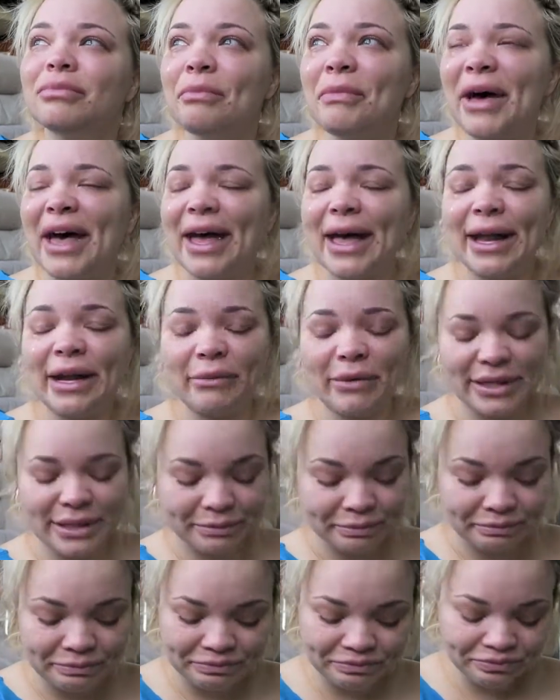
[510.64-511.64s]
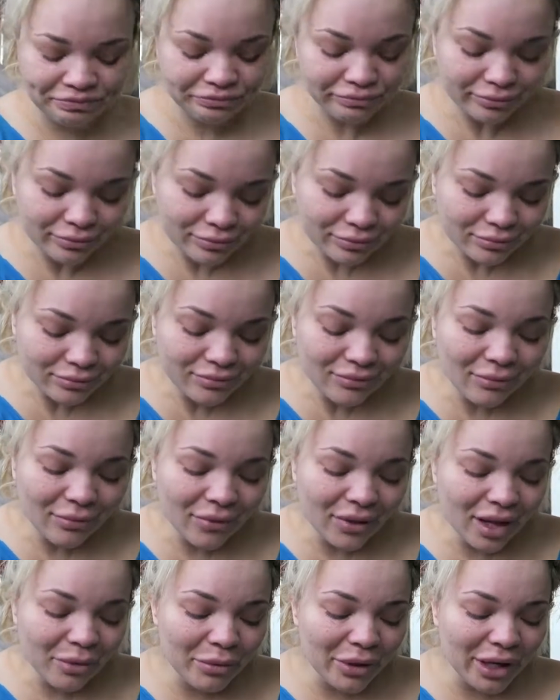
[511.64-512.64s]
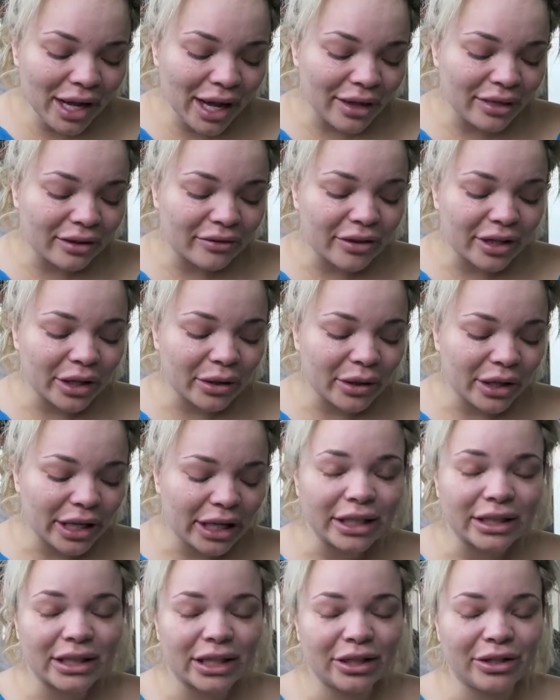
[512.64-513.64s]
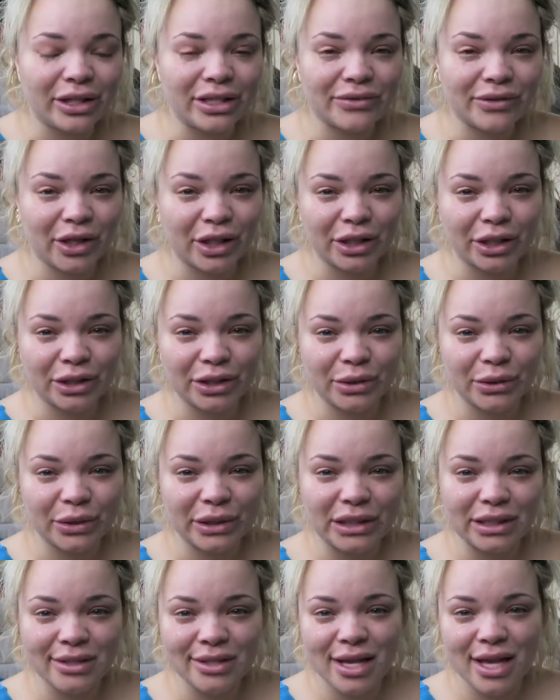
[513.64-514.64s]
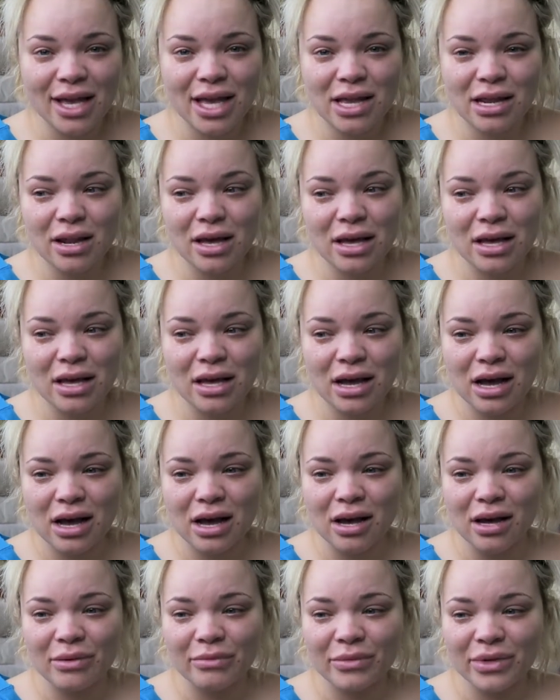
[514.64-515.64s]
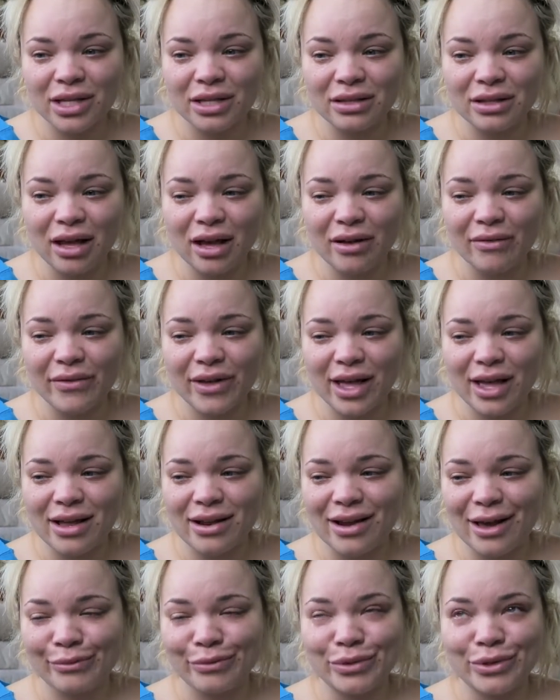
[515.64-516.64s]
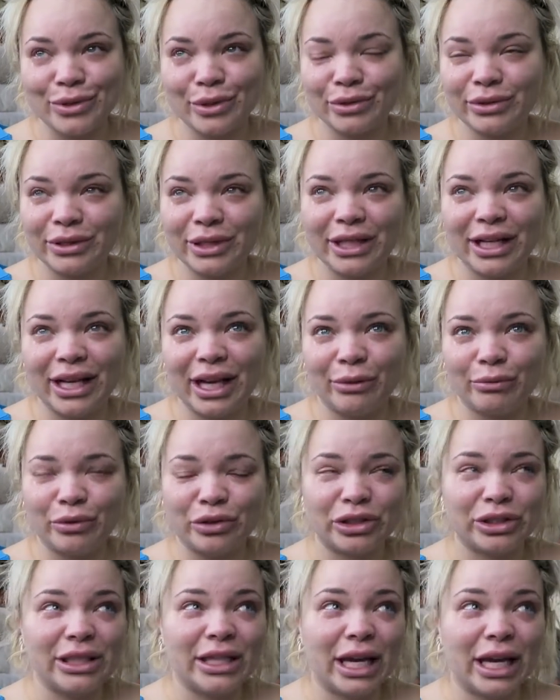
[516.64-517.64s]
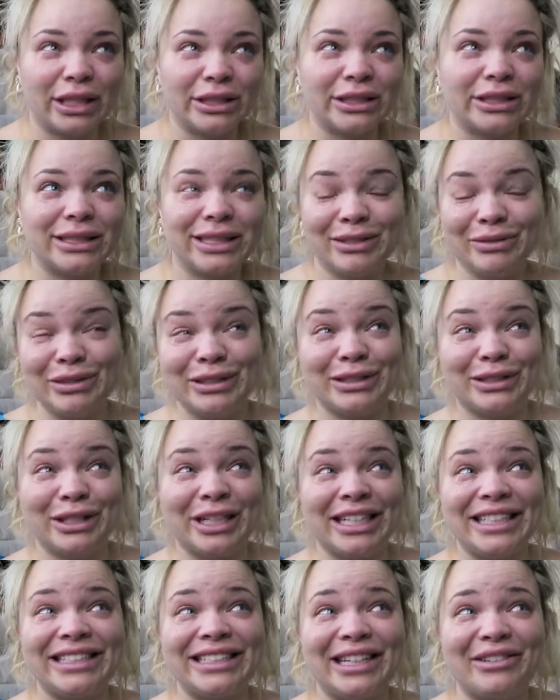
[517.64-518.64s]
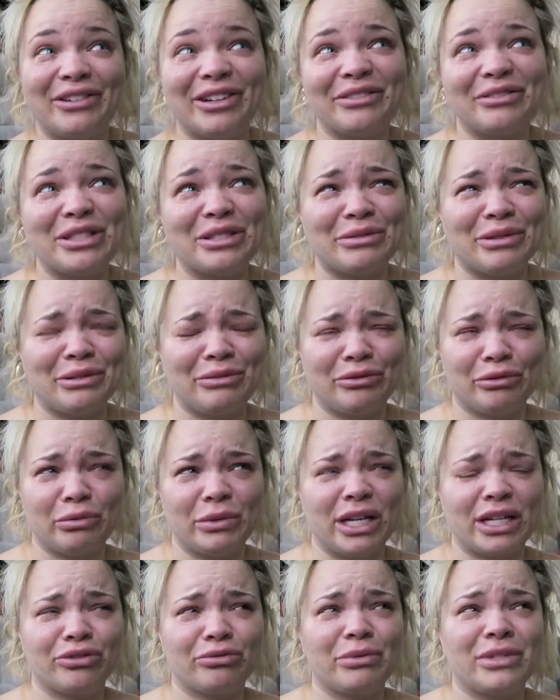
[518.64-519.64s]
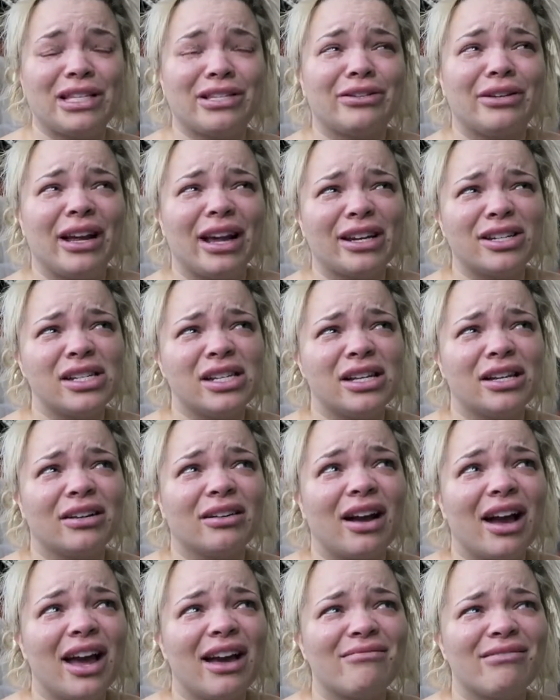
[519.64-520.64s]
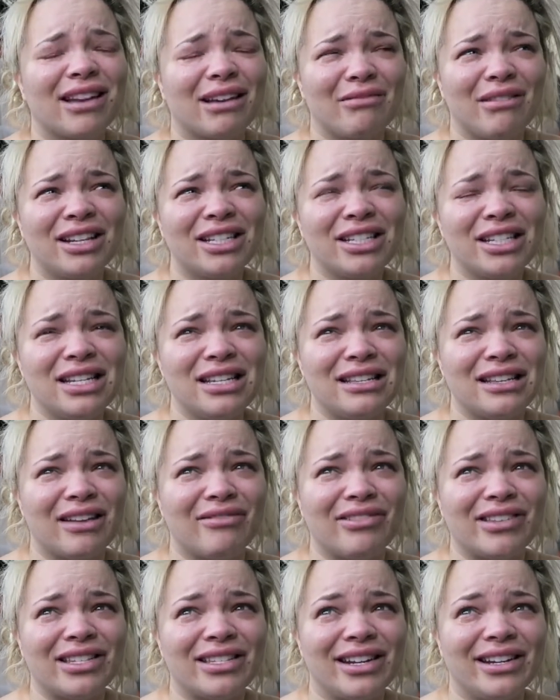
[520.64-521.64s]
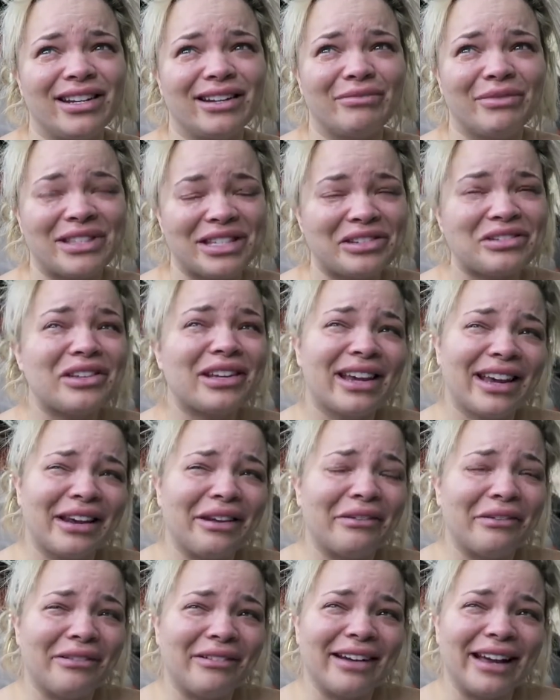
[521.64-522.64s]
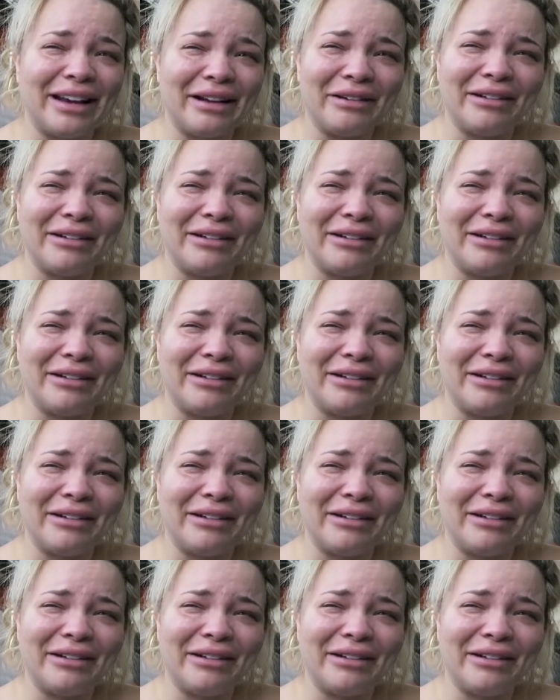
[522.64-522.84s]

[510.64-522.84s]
But anyways, I'm gonna end the video here, and thank you guys for all your tweets and love. And I'm so sorry I got emotional. Like, it was crazy. I woke up this morning from the text from my sister, and I actually did cry. I'm actually devastated, because I was like, I know.